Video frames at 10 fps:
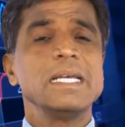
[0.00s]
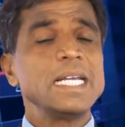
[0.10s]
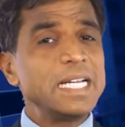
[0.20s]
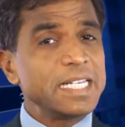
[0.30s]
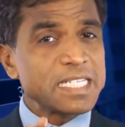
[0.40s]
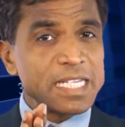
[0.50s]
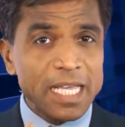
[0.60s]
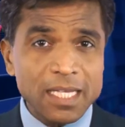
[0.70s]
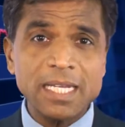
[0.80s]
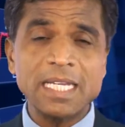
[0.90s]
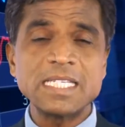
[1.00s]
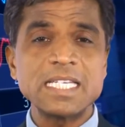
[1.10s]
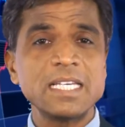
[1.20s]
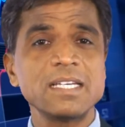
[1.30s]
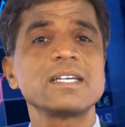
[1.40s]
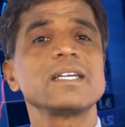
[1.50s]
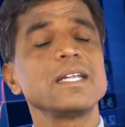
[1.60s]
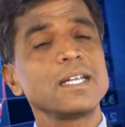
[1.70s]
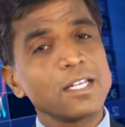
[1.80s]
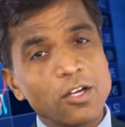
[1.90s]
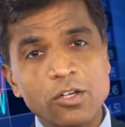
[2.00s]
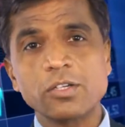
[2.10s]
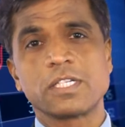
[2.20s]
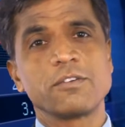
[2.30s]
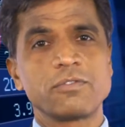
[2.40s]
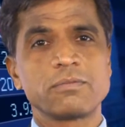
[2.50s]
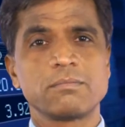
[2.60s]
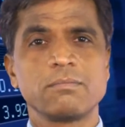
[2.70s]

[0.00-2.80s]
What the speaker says: It is neither easy nor tough.